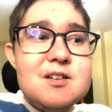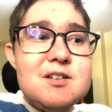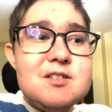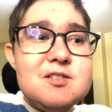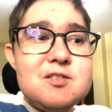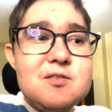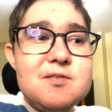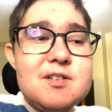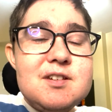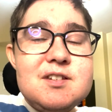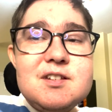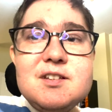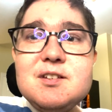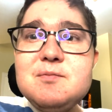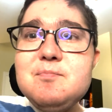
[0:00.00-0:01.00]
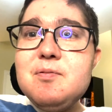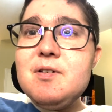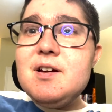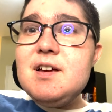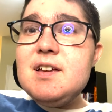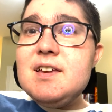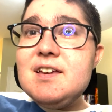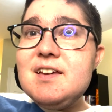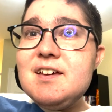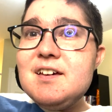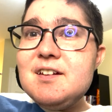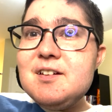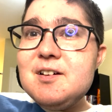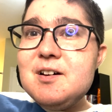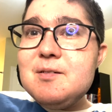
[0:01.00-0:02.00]
so they did bring
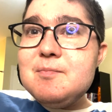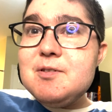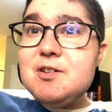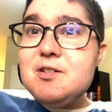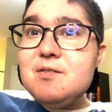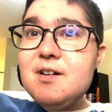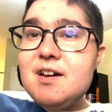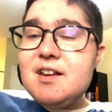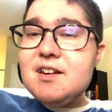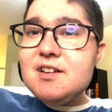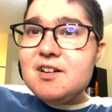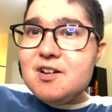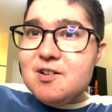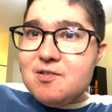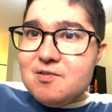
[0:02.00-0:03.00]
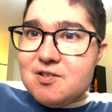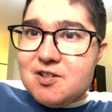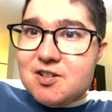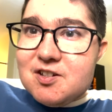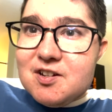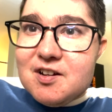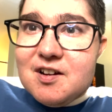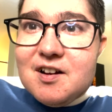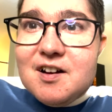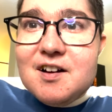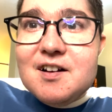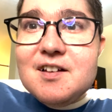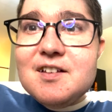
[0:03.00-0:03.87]
in um, a new head coach, uh,